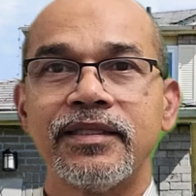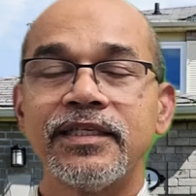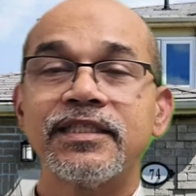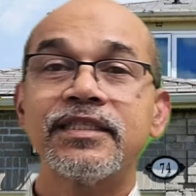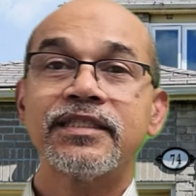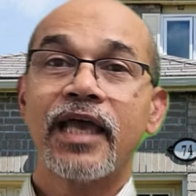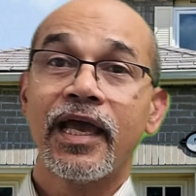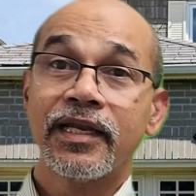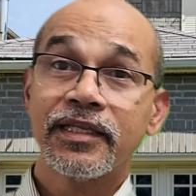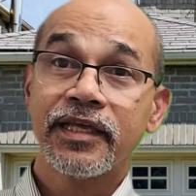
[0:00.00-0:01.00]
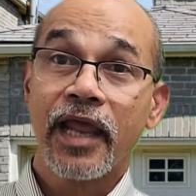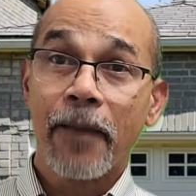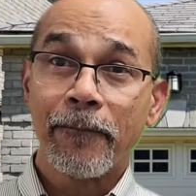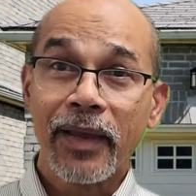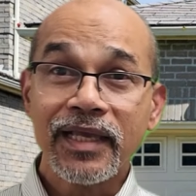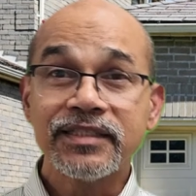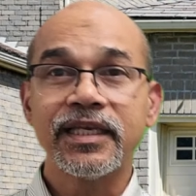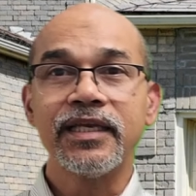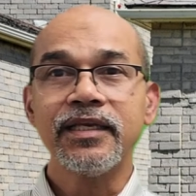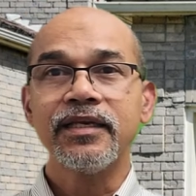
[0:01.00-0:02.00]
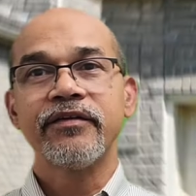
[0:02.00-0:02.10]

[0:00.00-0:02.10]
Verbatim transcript: This is another amazing